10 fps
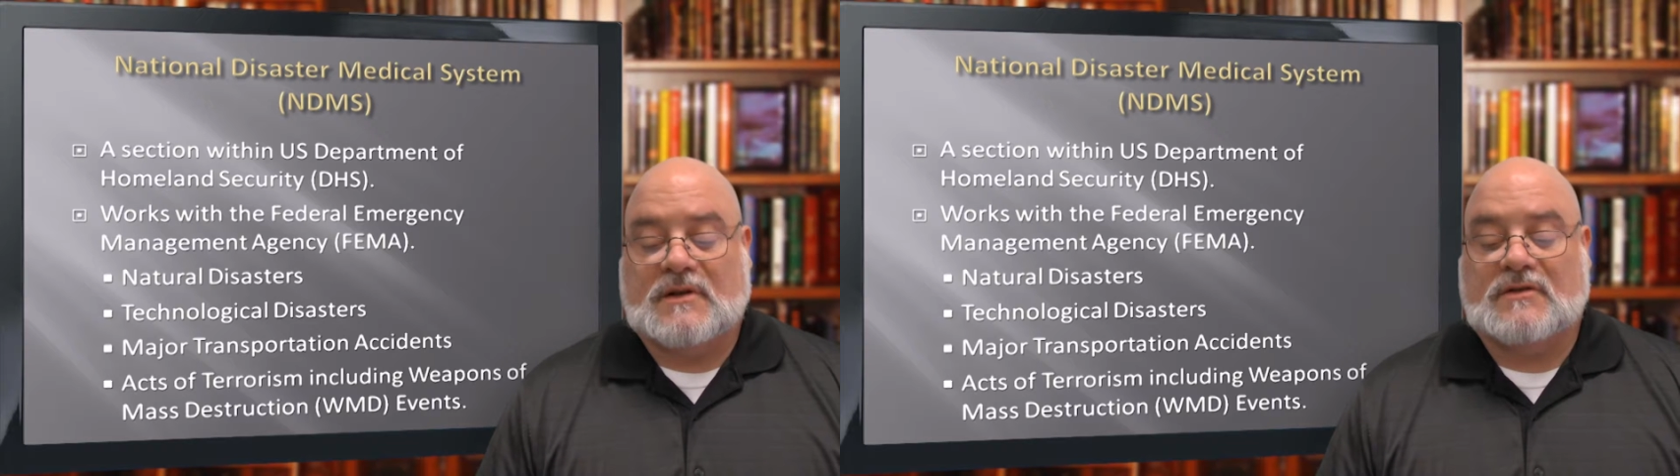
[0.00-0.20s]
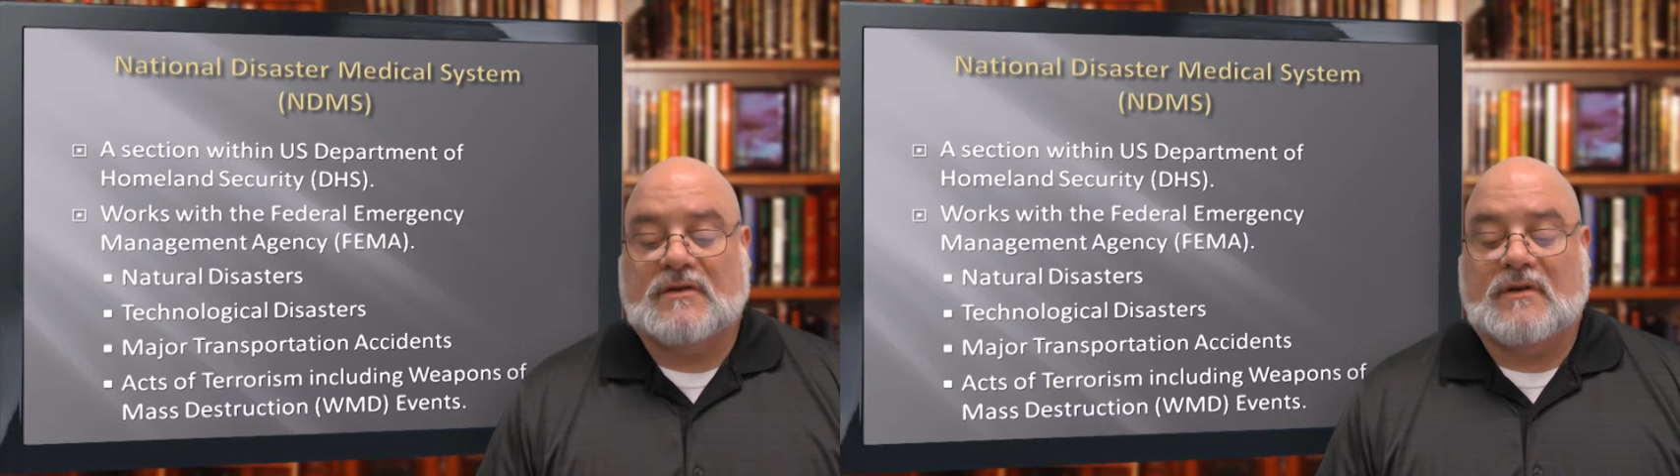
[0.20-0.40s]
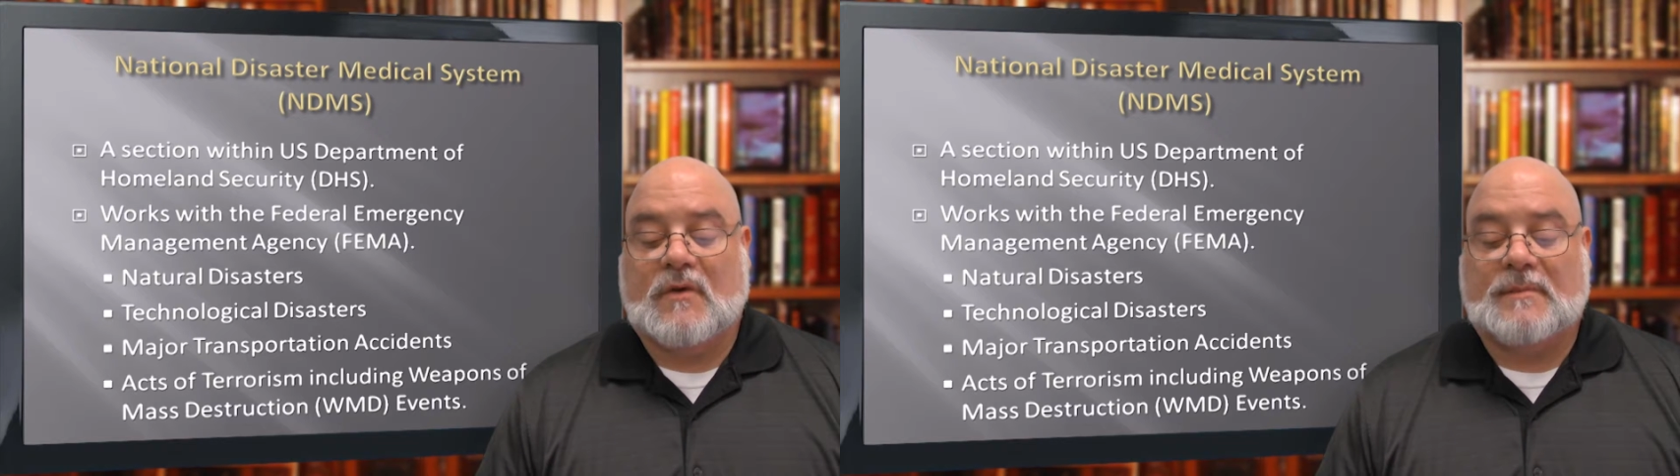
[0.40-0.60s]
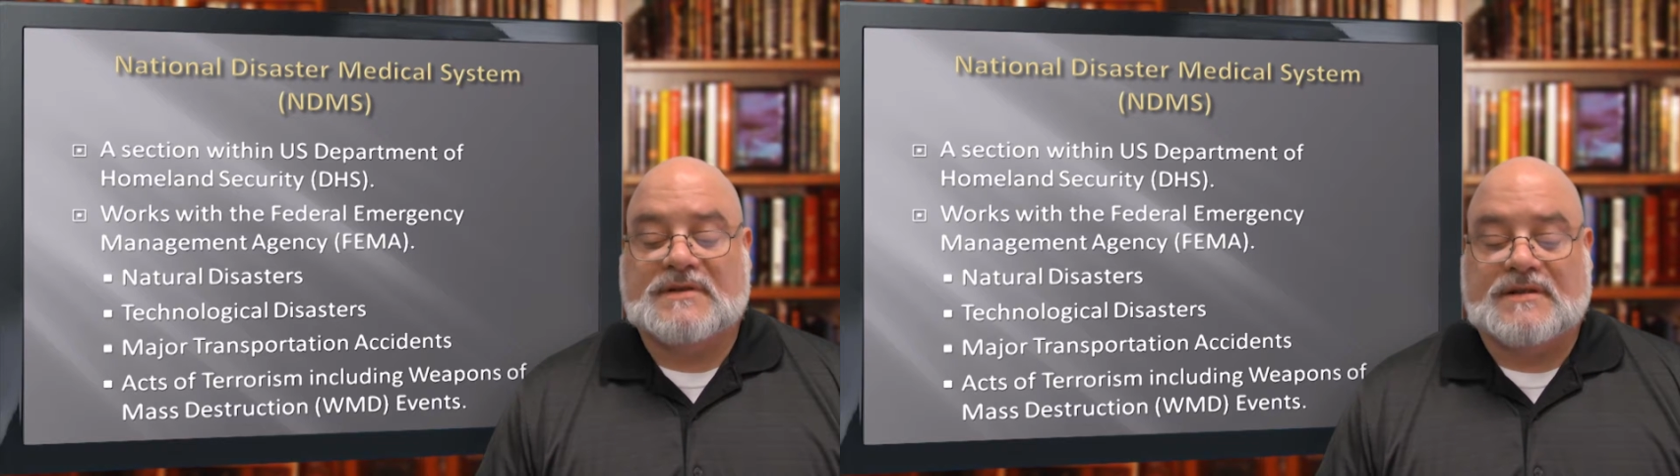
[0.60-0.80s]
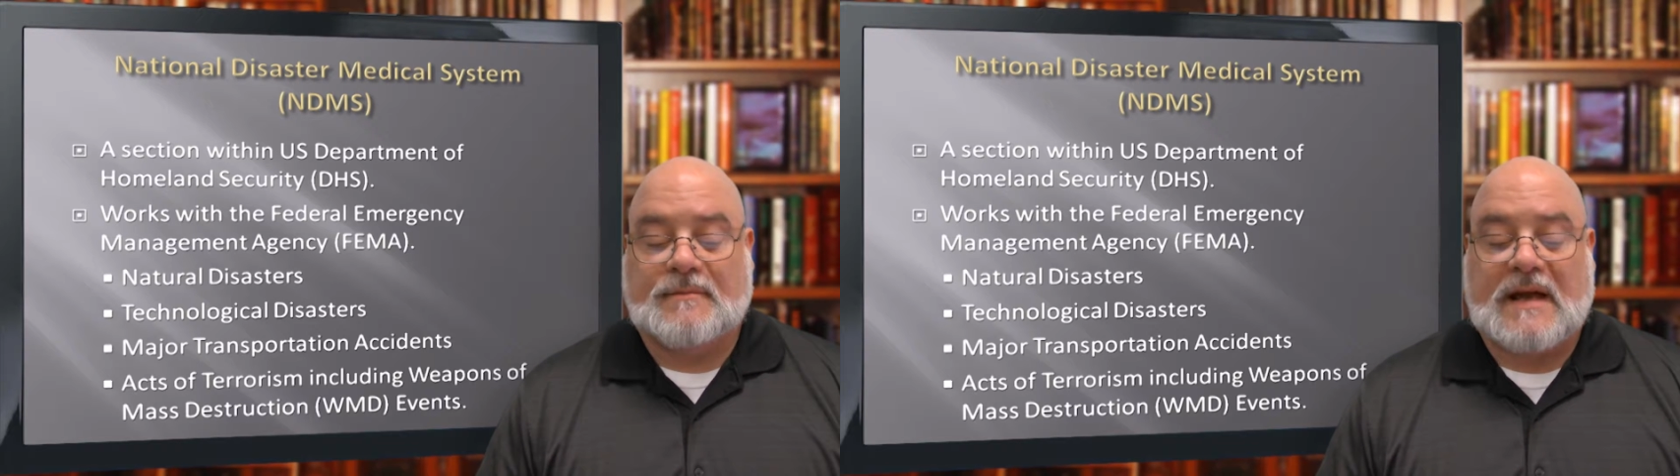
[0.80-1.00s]
including
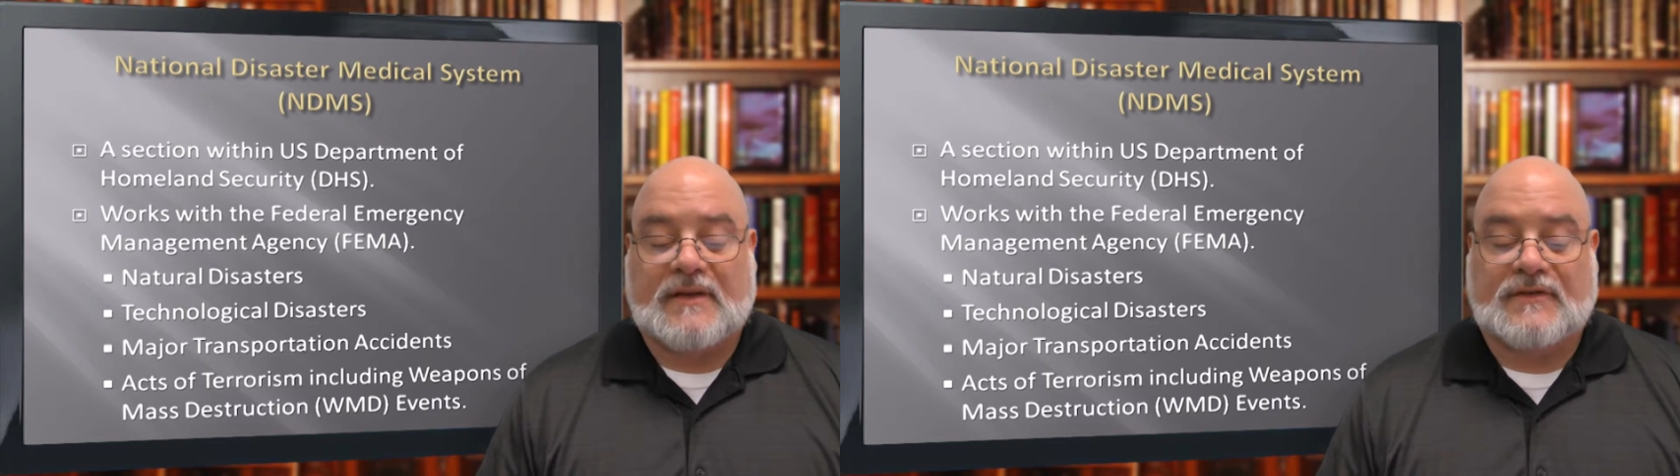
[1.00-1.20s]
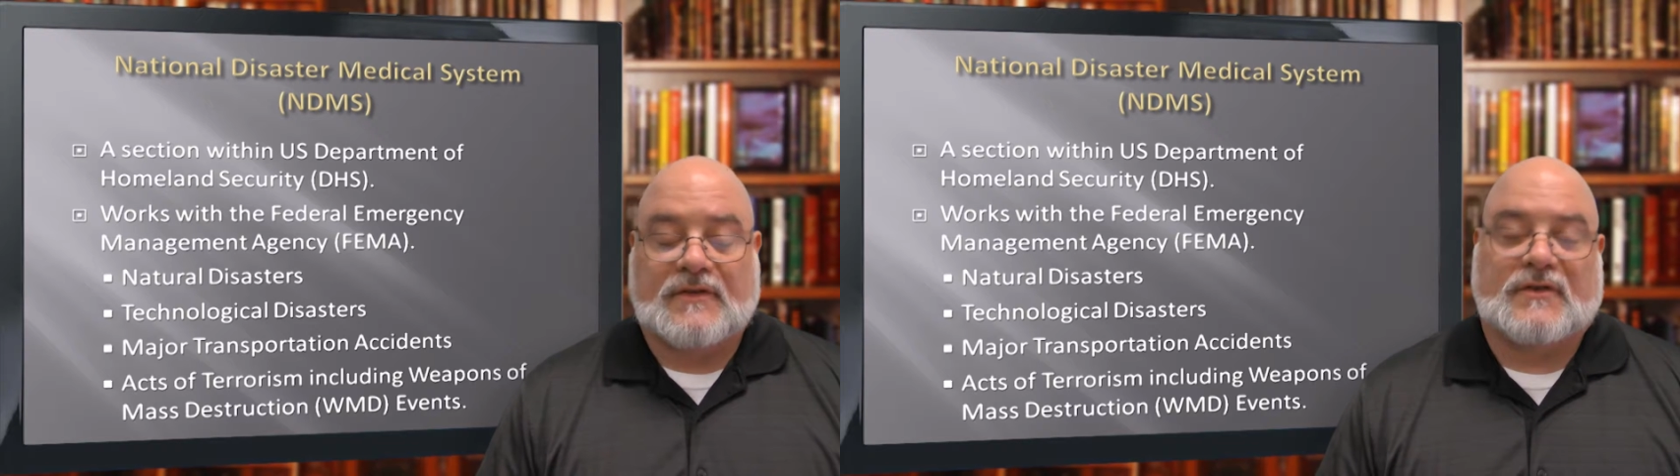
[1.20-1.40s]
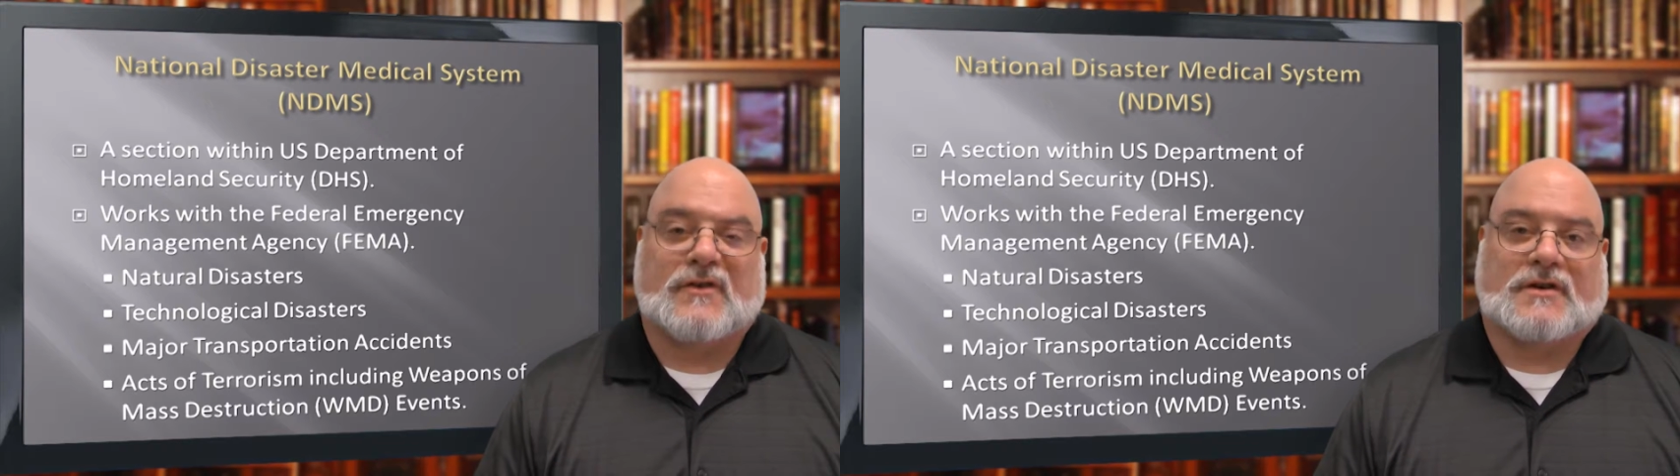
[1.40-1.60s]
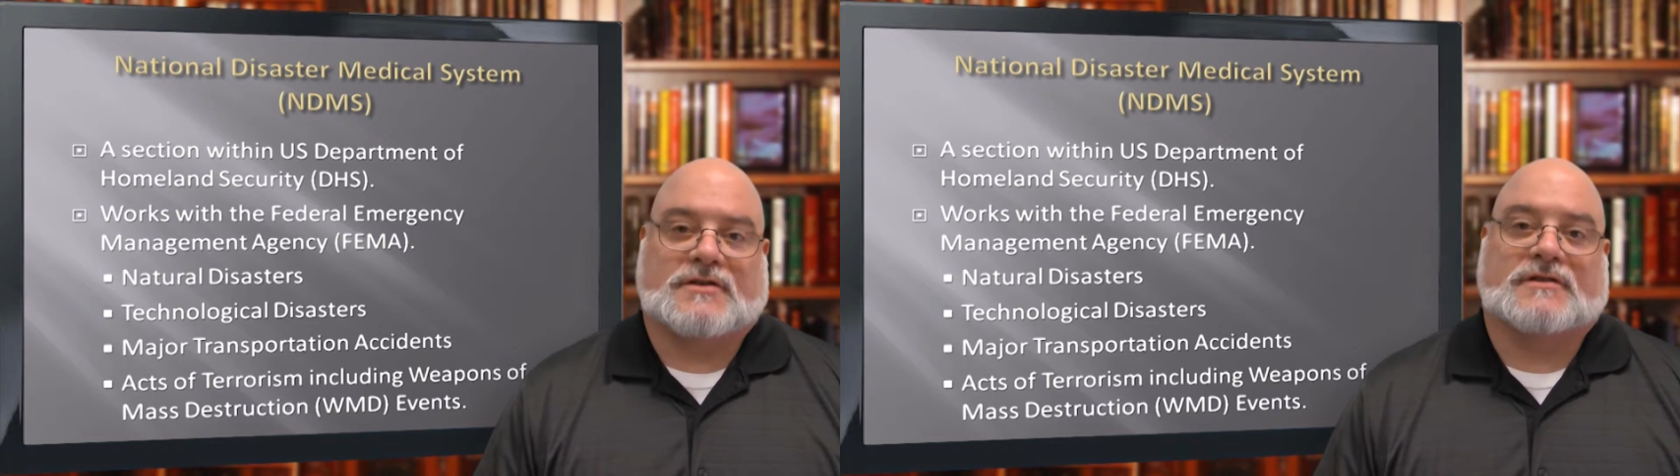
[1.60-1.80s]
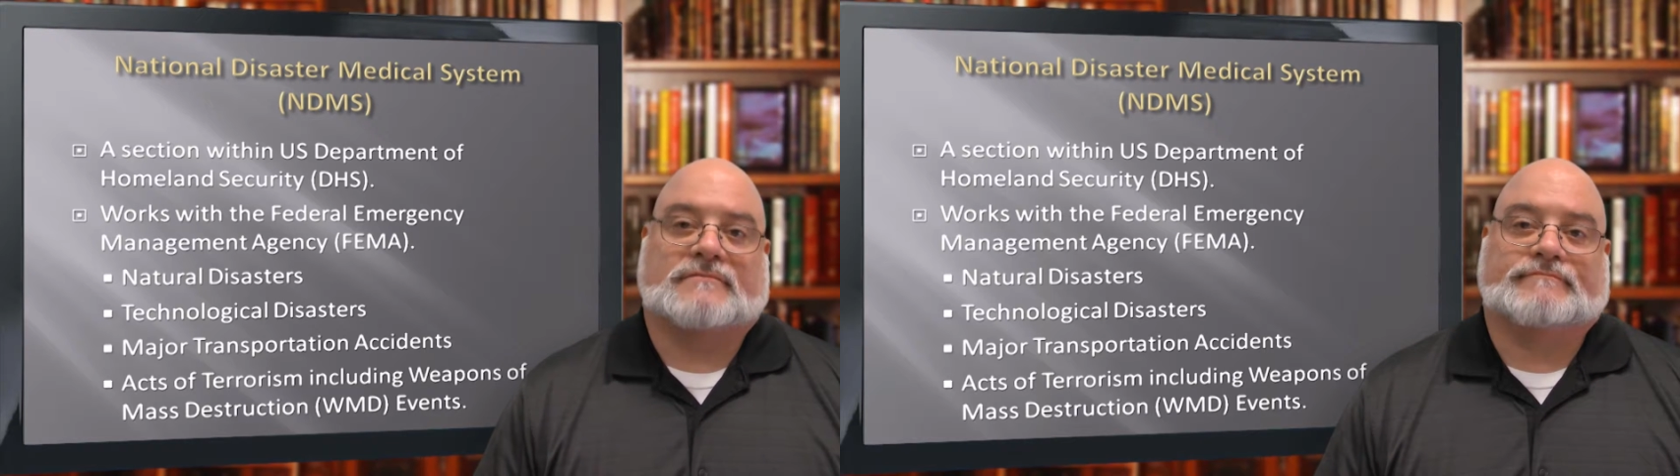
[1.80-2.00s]
weapons of mass
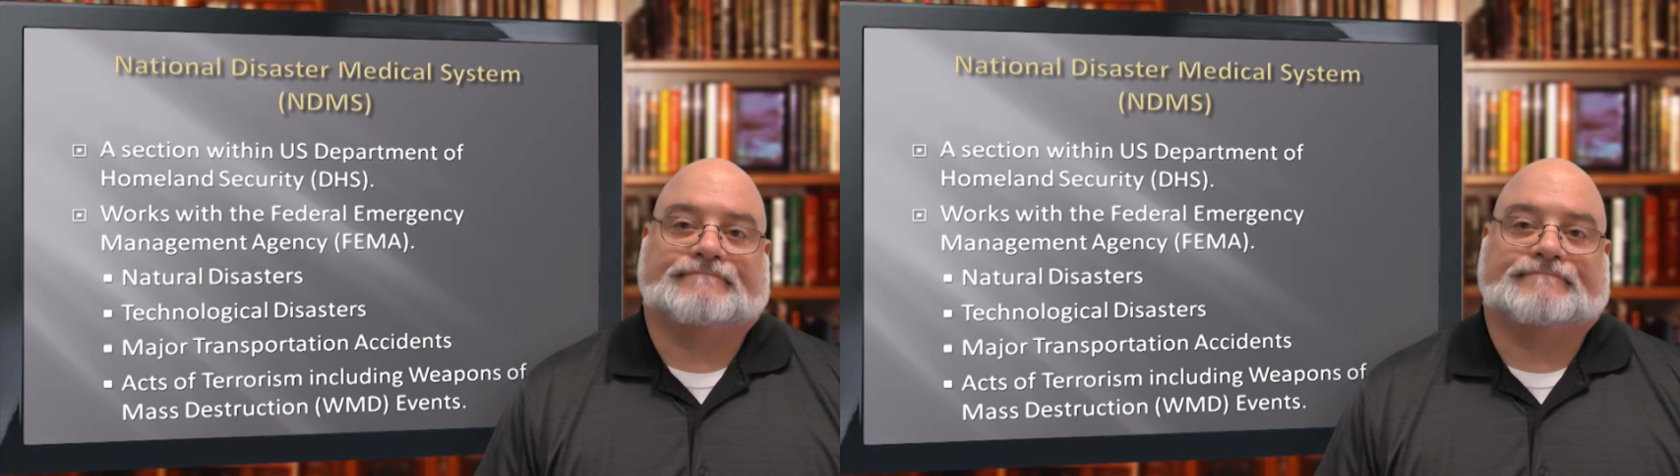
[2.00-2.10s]
destruction.